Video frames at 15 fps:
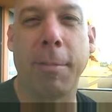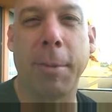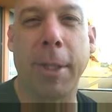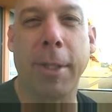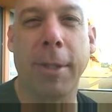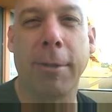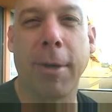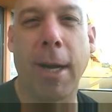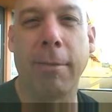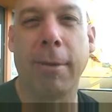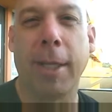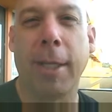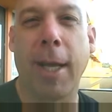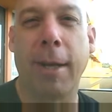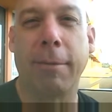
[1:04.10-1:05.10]
be
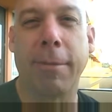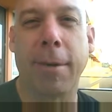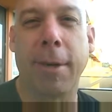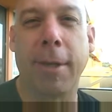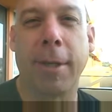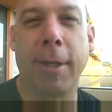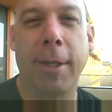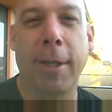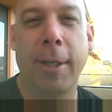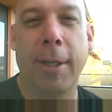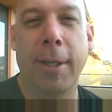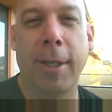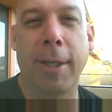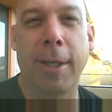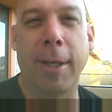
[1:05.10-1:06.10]
traveling that far,
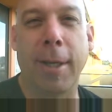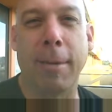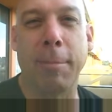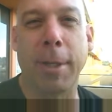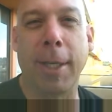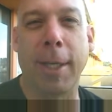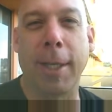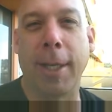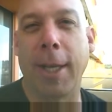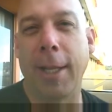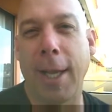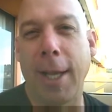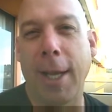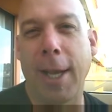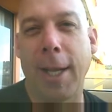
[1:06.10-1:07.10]
but then again,
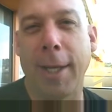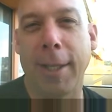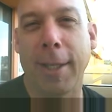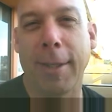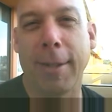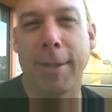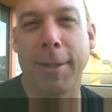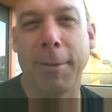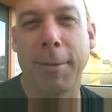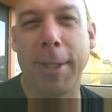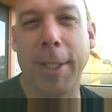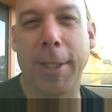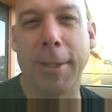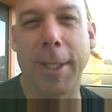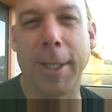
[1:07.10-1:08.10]
they had 3
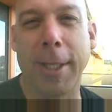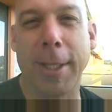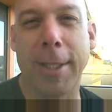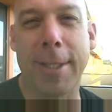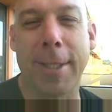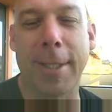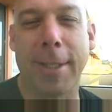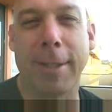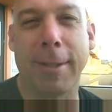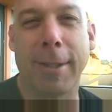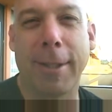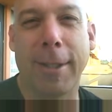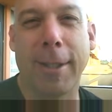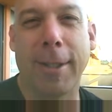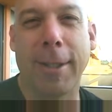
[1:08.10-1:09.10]
little kids, and
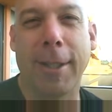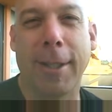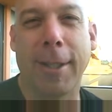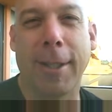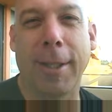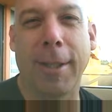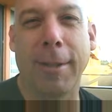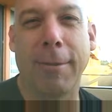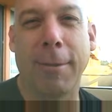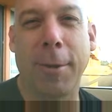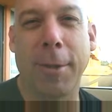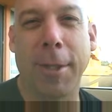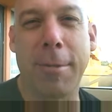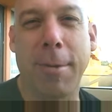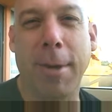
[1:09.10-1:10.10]

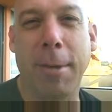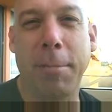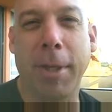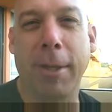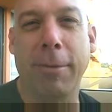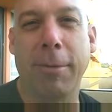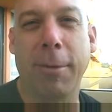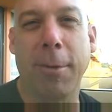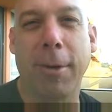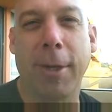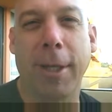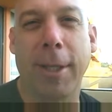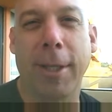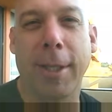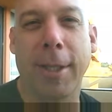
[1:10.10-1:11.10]
oldest one being
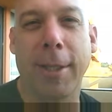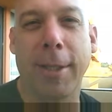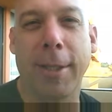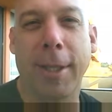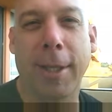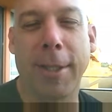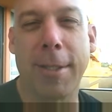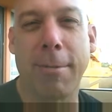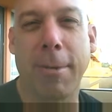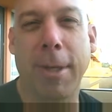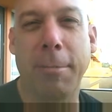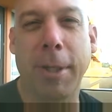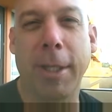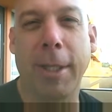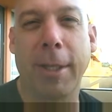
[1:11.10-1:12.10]
4 and the youngest
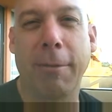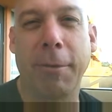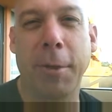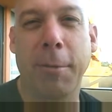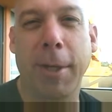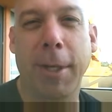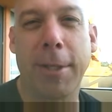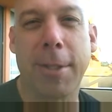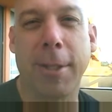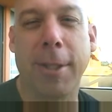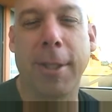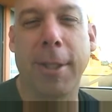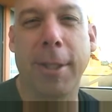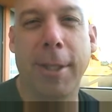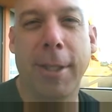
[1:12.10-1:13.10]
one being a few weeks
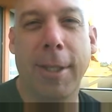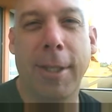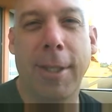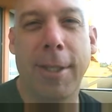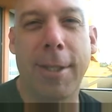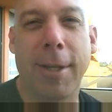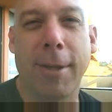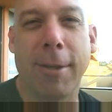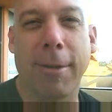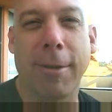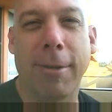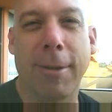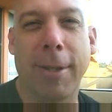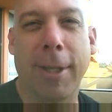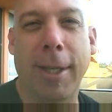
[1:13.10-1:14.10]
old.
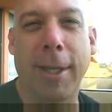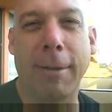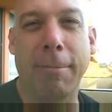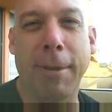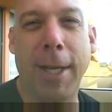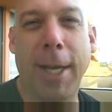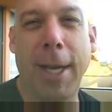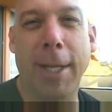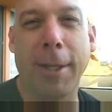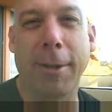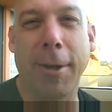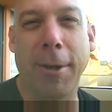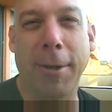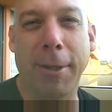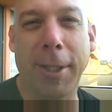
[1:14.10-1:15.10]
So they had
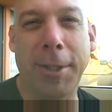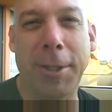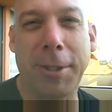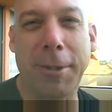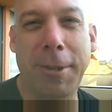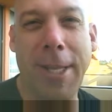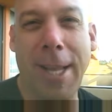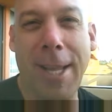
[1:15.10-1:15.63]
their own issues